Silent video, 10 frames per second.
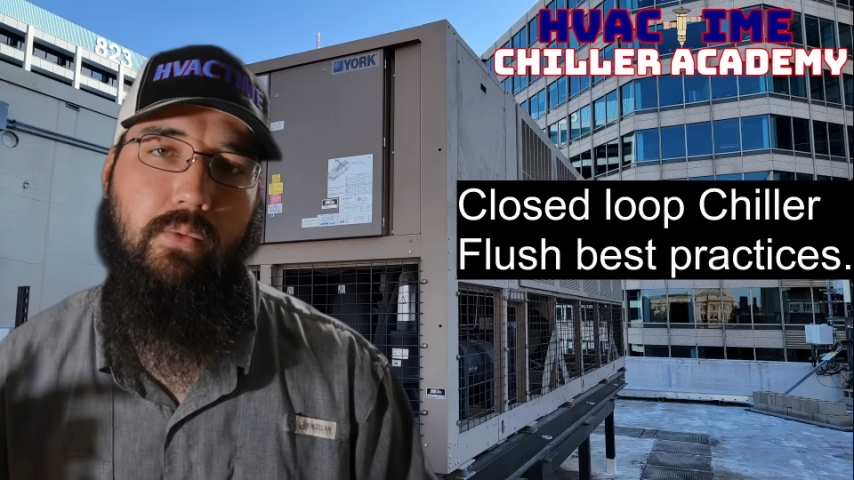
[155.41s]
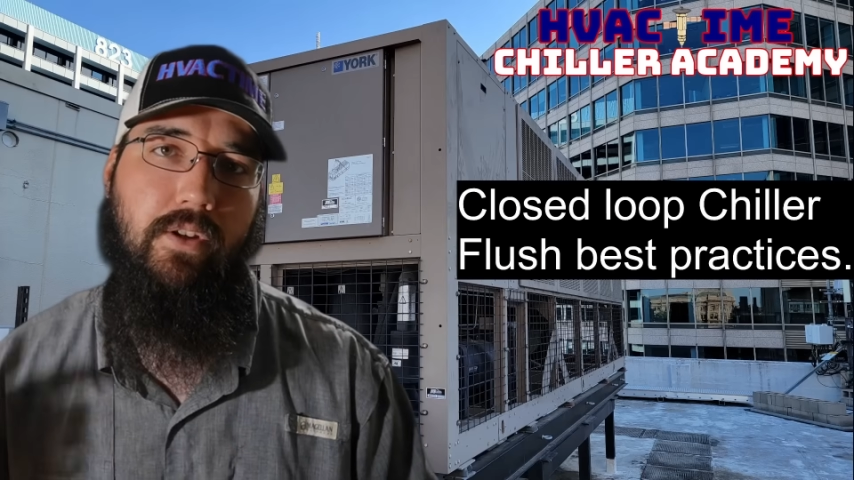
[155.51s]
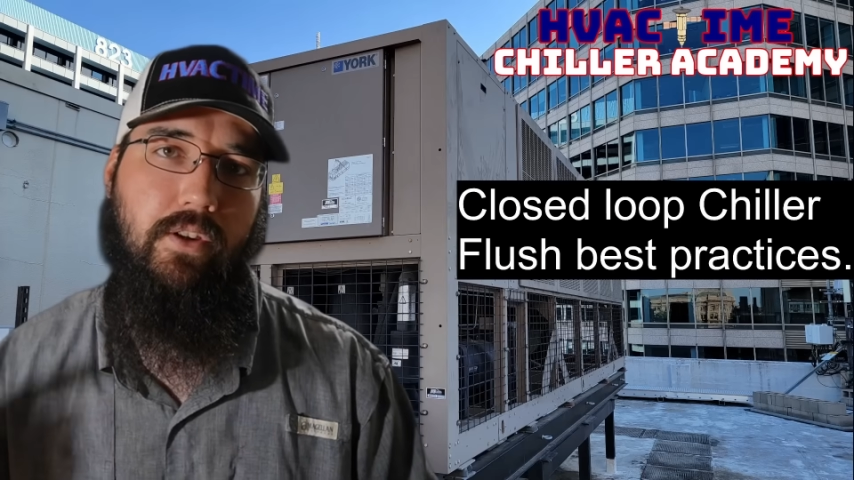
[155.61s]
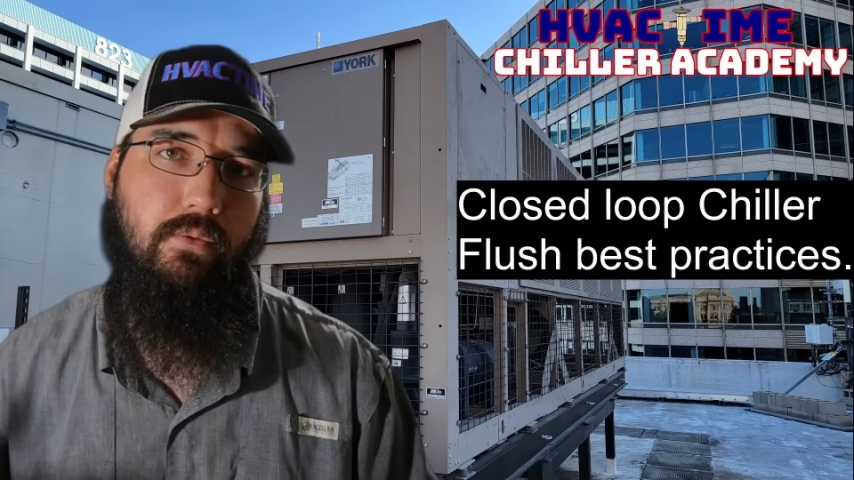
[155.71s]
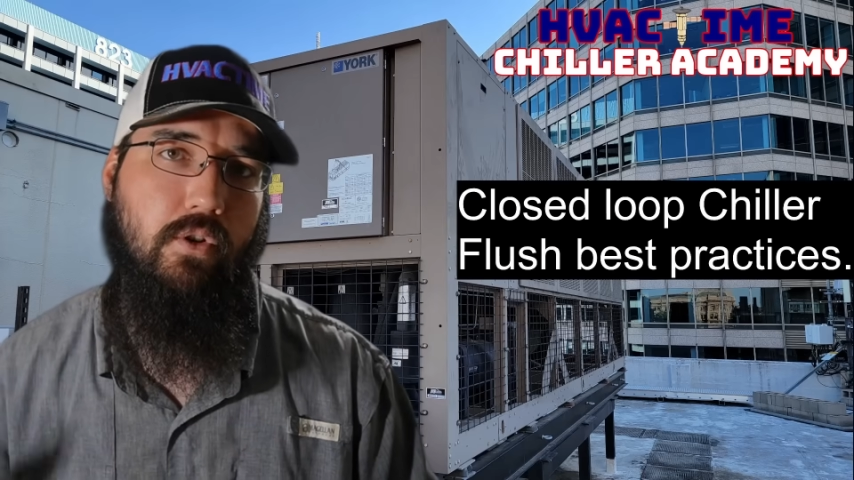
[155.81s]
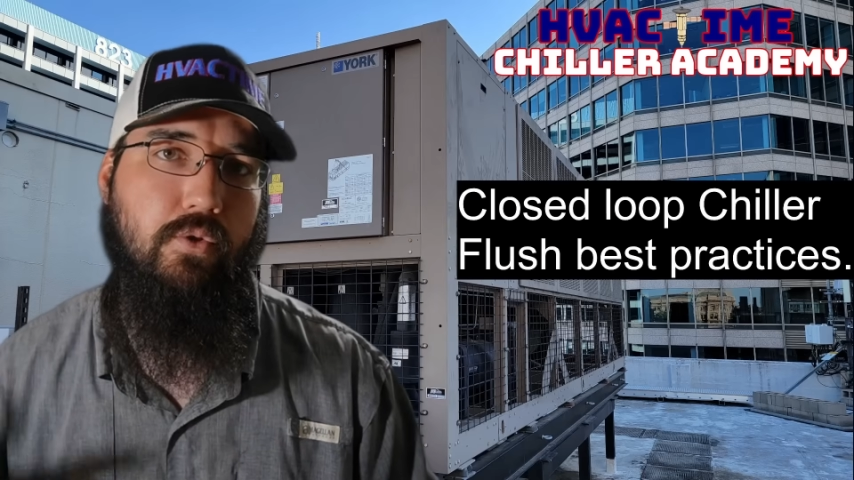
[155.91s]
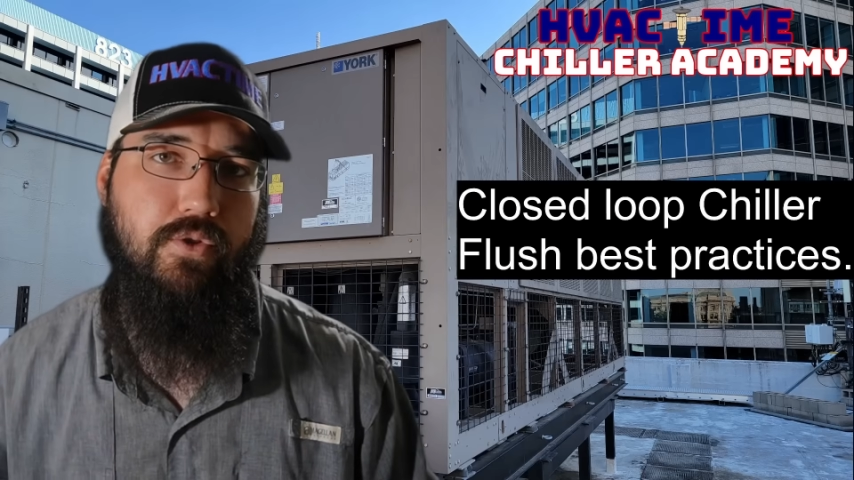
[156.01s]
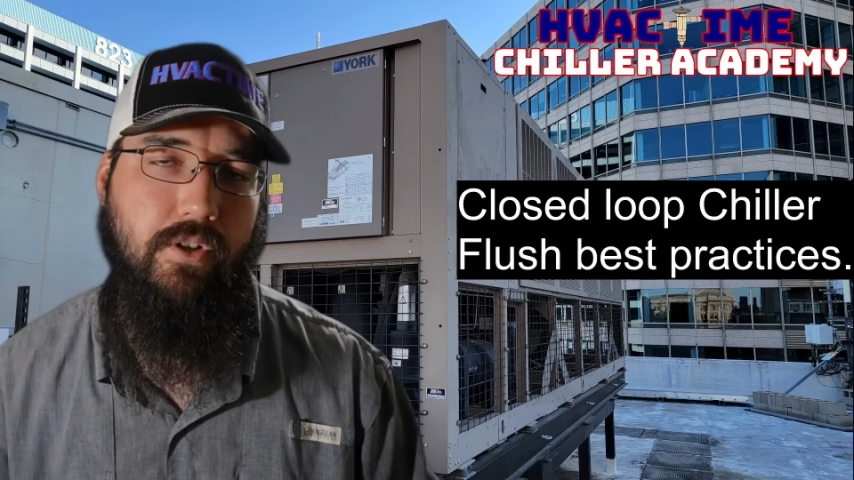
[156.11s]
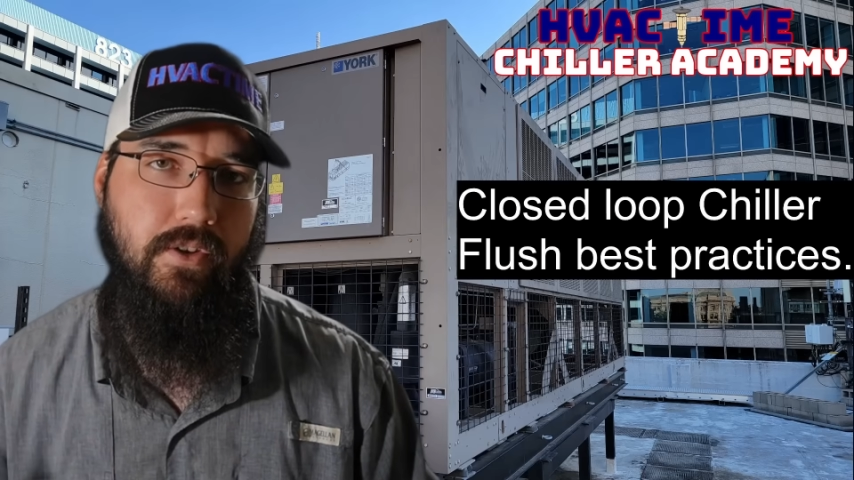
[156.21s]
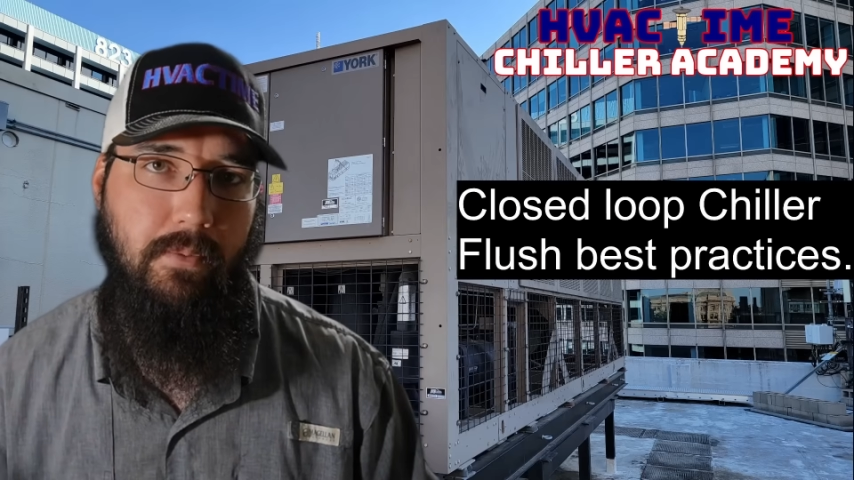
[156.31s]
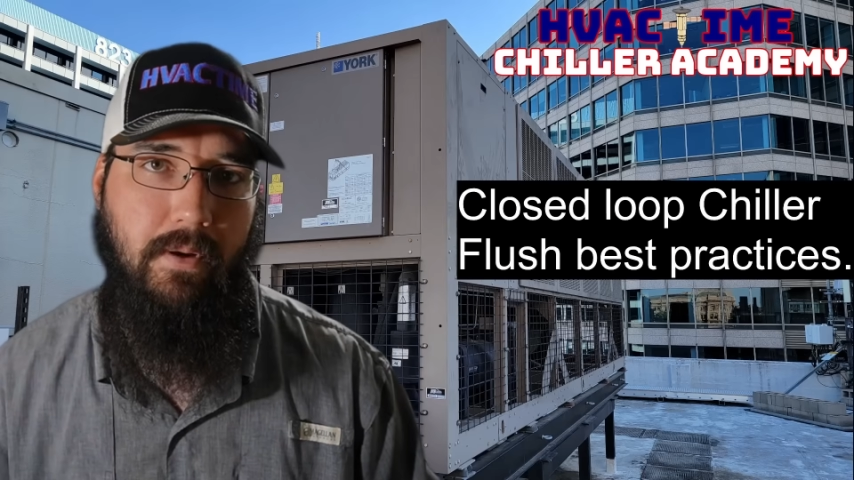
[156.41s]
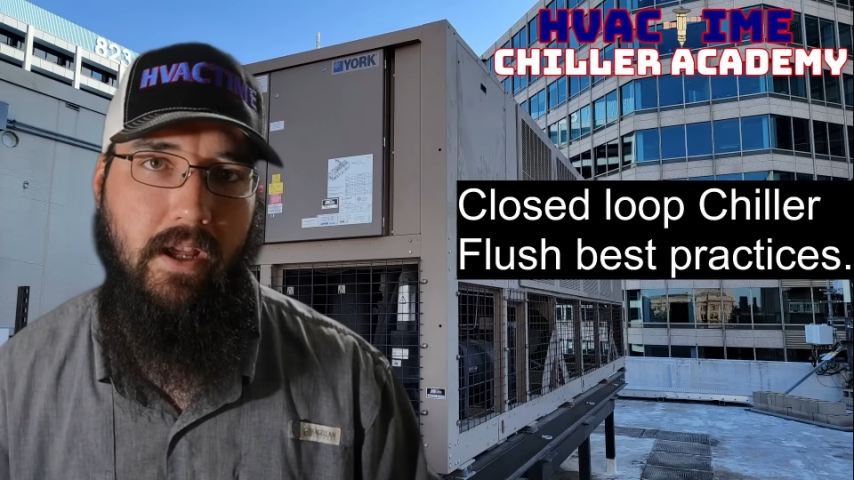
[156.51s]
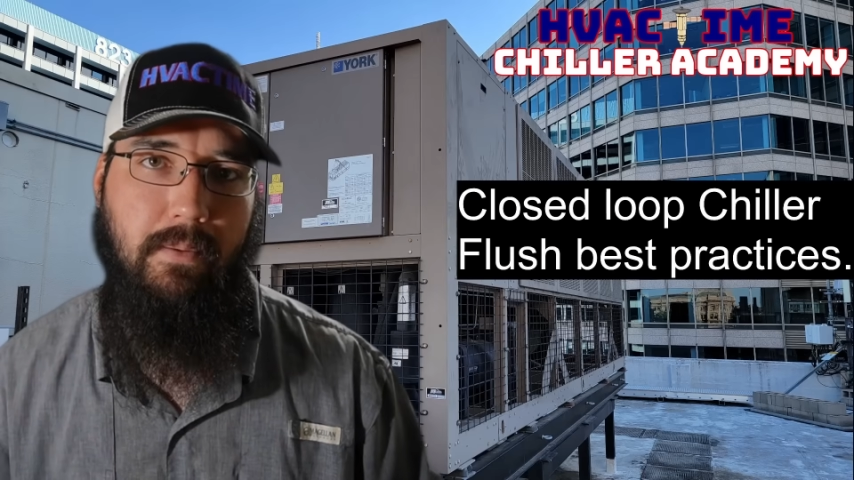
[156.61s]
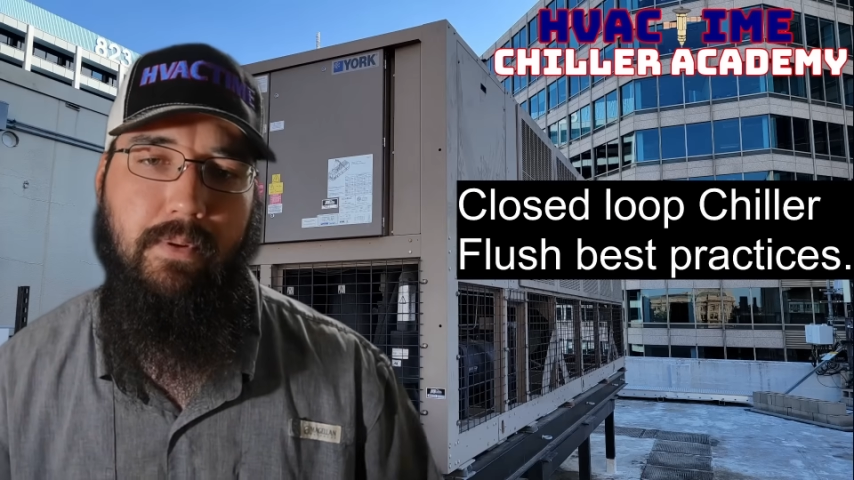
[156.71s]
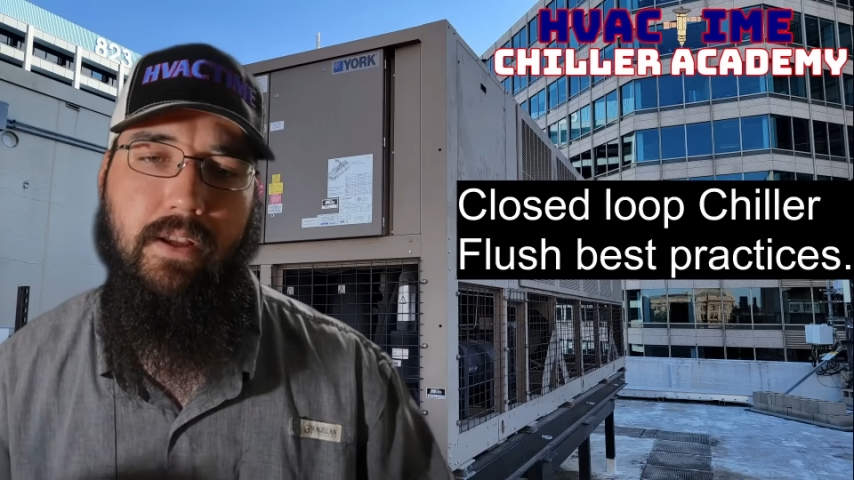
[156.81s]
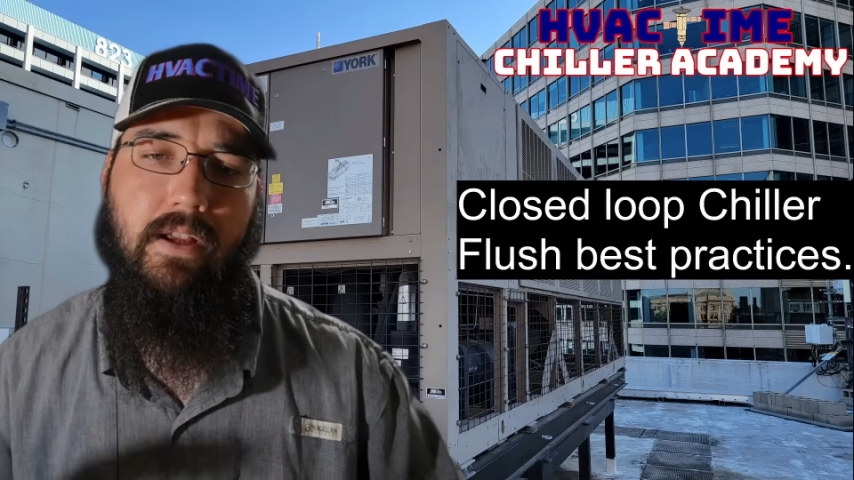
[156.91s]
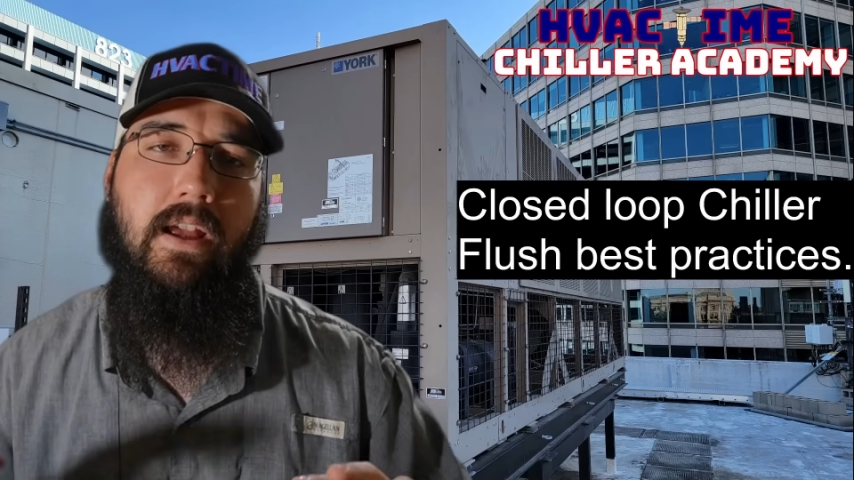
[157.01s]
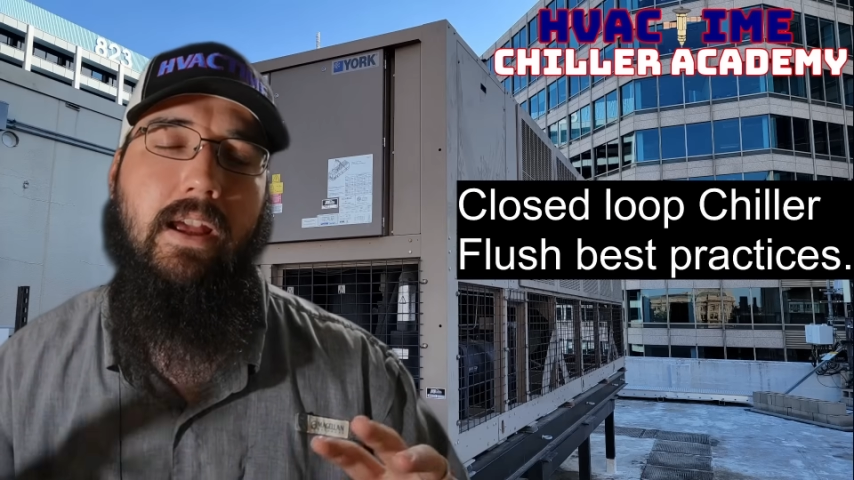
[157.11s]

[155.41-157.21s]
with erosion on the piping.